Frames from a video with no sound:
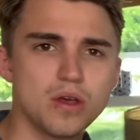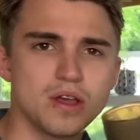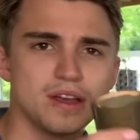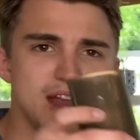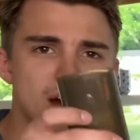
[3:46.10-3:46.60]

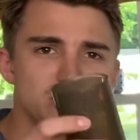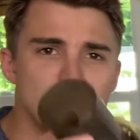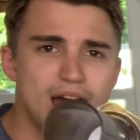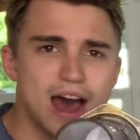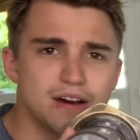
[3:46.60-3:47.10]
Now you
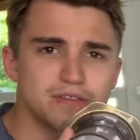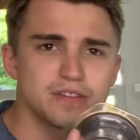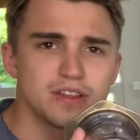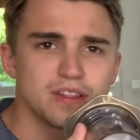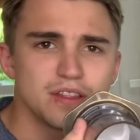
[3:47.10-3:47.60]
have
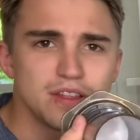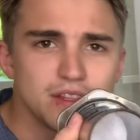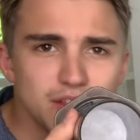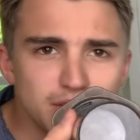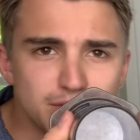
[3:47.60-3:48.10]

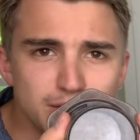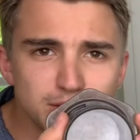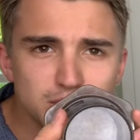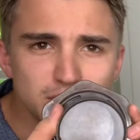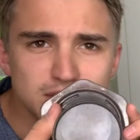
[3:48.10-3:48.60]
the
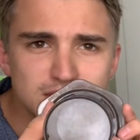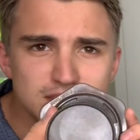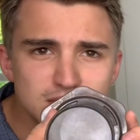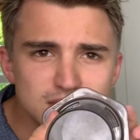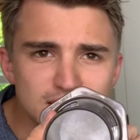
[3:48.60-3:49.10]
filter
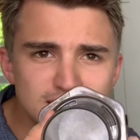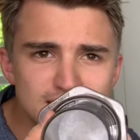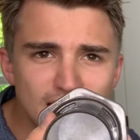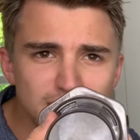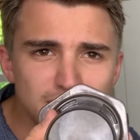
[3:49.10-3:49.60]

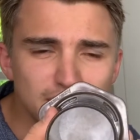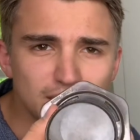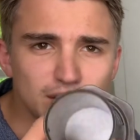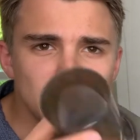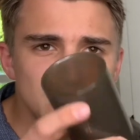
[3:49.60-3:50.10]
inside of
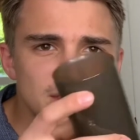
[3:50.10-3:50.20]
here